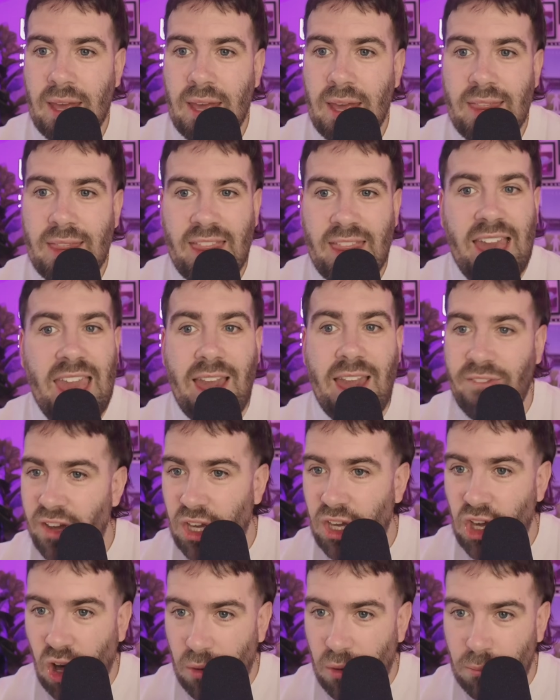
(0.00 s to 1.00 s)
They haven't
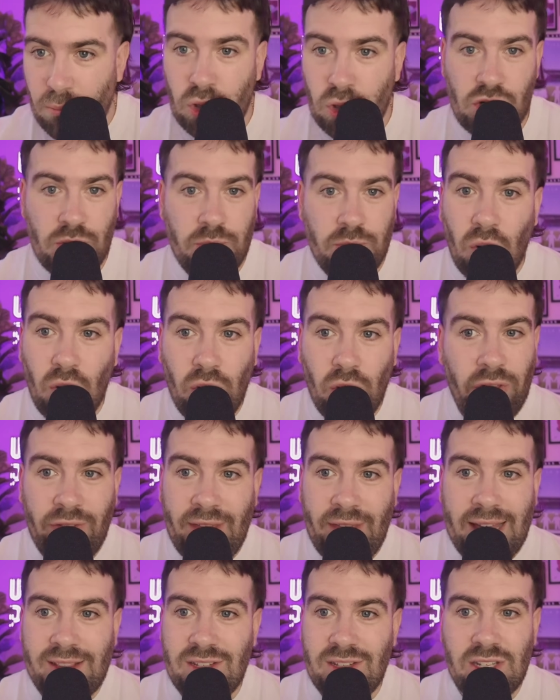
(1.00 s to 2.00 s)
got much more than
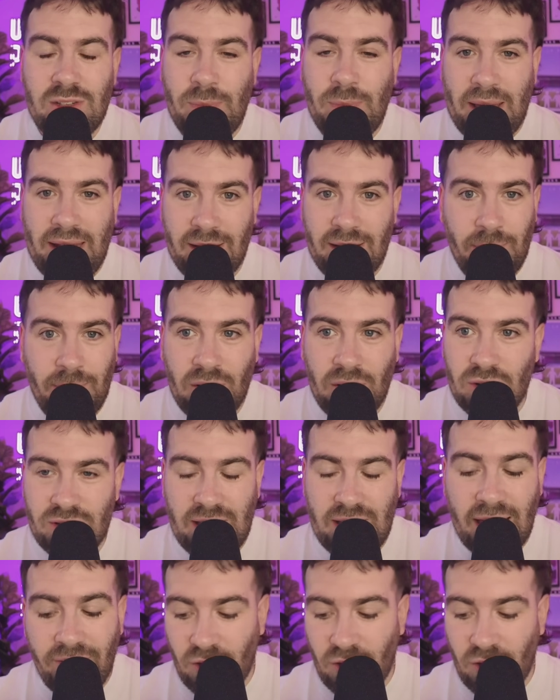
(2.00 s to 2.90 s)
that to spend because they've